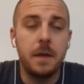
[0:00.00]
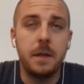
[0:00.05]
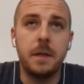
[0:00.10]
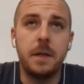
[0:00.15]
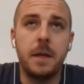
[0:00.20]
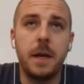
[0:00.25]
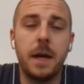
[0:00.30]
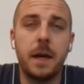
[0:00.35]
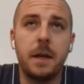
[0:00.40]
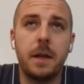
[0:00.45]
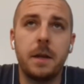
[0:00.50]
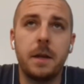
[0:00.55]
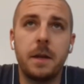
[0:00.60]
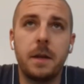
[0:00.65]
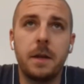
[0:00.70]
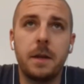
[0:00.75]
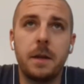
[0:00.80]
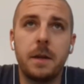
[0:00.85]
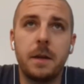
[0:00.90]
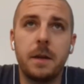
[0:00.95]
Yeah.
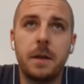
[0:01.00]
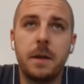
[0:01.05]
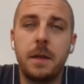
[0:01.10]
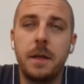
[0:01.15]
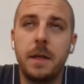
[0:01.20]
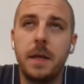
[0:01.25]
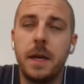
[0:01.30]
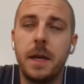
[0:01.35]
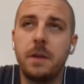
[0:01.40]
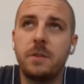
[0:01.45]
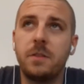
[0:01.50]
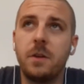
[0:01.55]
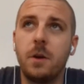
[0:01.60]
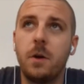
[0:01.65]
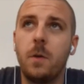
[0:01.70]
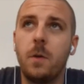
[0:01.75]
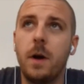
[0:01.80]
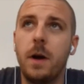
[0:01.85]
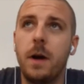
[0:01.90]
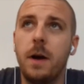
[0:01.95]

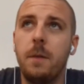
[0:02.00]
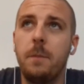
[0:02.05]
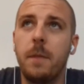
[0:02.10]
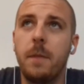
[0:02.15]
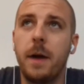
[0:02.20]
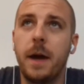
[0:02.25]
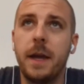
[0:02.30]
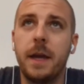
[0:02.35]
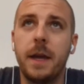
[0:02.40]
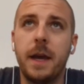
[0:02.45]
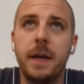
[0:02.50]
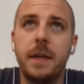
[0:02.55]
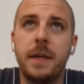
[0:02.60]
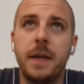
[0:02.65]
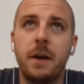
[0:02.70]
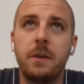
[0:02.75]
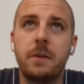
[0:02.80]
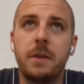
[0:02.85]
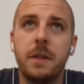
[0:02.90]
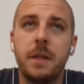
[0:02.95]
So I
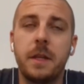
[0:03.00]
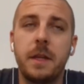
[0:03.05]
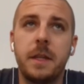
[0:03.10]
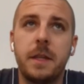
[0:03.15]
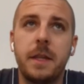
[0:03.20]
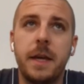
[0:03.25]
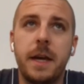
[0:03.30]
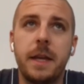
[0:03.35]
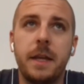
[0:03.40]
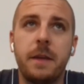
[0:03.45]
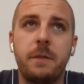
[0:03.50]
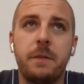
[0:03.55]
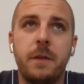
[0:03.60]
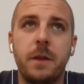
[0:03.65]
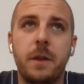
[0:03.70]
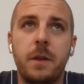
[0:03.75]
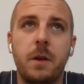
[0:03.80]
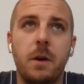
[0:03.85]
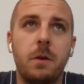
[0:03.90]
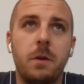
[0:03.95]
calculated that if
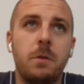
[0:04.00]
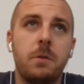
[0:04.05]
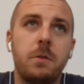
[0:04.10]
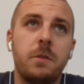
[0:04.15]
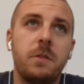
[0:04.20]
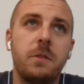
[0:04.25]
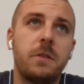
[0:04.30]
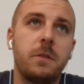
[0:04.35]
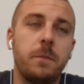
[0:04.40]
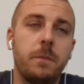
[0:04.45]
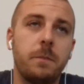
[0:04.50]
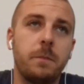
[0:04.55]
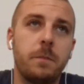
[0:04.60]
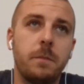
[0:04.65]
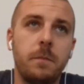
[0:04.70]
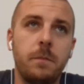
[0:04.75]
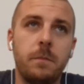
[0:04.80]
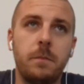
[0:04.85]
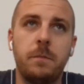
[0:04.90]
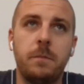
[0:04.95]
it goes
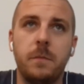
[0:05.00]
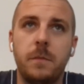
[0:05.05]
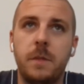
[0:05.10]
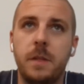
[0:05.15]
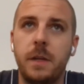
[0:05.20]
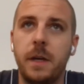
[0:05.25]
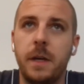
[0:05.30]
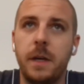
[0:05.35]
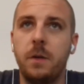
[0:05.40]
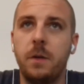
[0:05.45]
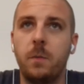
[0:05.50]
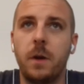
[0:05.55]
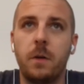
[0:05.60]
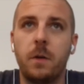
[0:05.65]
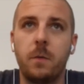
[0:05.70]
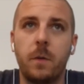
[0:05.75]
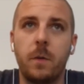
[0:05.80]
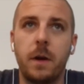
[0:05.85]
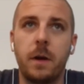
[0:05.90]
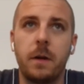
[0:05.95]
to anywhere
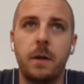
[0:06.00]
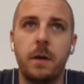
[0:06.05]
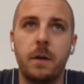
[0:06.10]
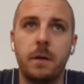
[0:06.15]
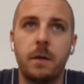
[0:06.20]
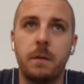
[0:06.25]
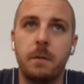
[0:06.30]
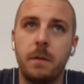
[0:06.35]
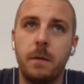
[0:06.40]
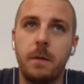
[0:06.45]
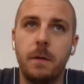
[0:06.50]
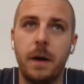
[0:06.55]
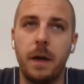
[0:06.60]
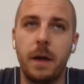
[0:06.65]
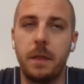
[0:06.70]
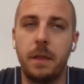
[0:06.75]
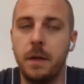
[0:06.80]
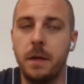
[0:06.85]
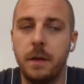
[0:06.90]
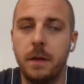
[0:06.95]
where I
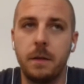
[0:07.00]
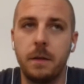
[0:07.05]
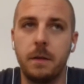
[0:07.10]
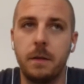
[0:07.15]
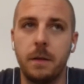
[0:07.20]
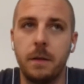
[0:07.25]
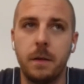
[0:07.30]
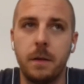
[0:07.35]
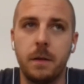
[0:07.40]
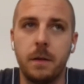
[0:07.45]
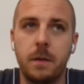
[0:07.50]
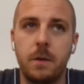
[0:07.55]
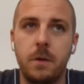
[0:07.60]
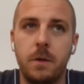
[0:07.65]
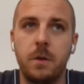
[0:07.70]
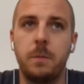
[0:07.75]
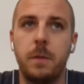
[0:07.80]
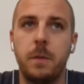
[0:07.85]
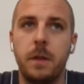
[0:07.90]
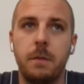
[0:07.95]
think it
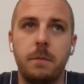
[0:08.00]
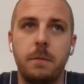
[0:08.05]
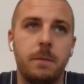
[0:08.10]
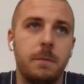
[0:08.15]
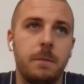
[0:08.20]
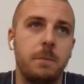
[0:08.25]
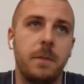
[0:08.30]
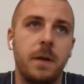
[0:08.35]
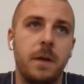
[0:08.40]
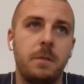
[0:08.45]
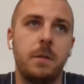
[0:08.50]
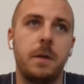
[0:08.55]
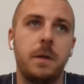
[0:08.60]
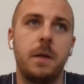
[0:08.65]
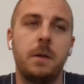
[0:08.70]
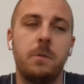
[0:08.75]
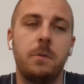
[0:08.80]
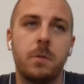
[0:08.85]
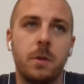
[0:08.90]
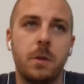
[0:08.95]
could be,
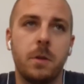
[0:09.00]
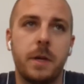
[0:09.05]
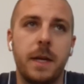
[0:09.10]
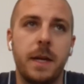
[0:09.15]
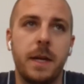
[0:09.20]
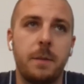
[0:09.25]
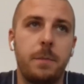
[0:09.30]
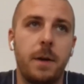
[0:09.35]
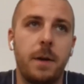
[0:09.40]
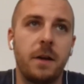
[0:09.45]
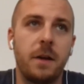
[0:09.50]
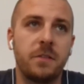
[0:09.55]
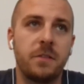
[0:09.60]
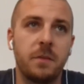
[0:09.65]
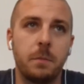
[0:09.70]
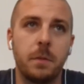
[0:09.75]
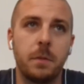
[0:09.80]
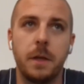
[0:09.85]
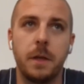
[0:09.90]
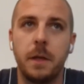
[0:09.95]
maybe we're looking at
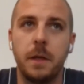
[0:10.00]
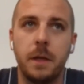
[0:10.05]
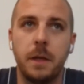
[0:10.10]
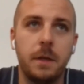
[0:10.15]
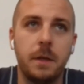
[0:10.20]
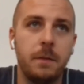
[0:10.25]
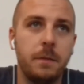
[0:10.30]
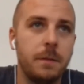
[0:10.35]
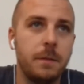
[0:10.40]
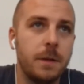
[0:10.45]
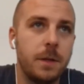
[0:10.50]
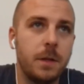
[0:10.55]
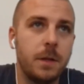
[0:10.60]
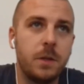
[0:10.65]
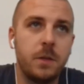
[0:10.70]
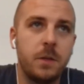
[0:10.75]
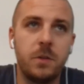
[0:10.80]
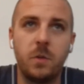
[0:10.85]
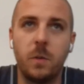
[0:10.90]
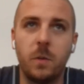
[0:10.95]
possibly
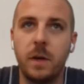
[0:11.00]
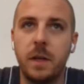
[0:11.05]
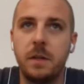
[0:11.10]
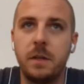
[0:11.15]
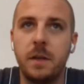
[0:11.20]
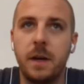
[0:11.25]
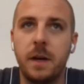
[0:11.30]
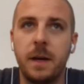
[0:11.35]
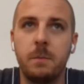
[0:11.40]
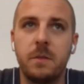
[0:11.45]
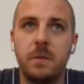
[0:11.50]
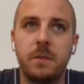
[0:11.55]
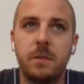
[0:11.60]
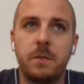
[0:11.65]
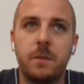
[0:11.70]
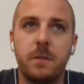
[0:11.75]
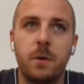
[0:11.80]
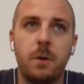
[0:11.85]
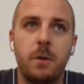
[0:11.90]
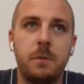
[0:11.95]
20 times
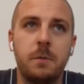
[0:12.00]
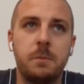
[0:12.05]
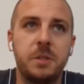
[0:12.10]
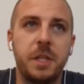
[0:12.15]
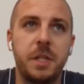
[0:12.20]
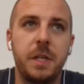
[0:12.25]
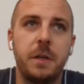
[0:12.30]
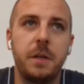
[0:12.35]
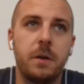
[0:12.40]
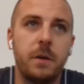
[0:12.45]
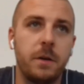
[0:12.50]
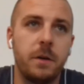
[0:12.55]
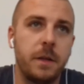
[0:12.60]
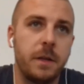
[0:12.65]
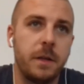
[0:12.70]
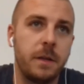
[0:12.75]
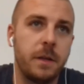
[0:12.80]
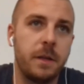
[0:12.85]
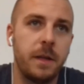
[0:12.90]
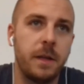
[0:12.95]
for OMG
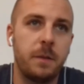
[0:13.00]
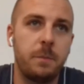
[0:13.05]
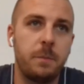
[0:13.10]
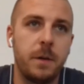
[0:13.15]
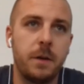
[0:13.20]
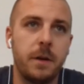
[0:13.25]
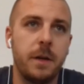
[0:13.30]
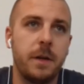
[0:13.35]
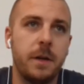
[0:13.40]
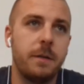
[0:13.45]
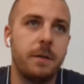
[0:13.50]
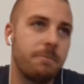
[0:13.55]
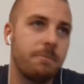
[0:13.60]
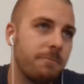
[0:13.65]
in that period.